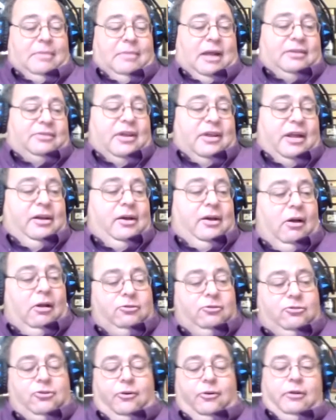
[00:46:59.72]
Uh,
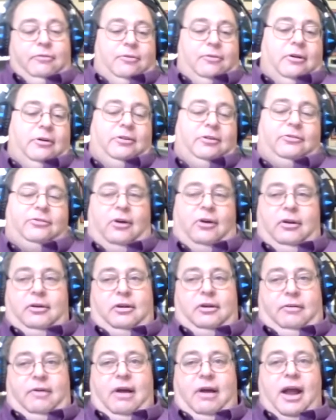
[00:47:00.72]
but,
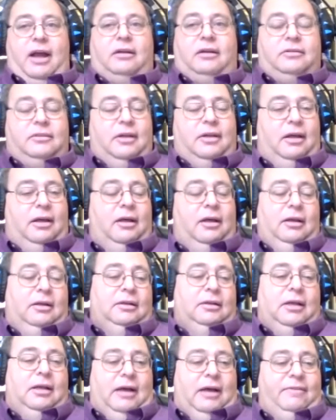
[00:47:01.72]
you
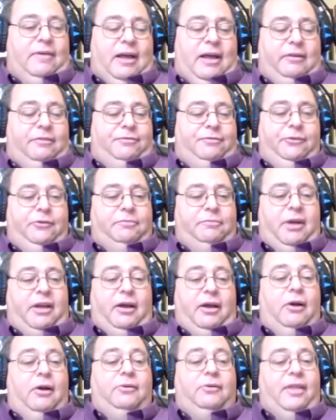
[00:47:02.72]
know, our
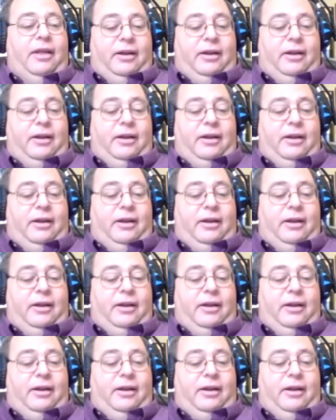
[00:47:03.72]
system, which is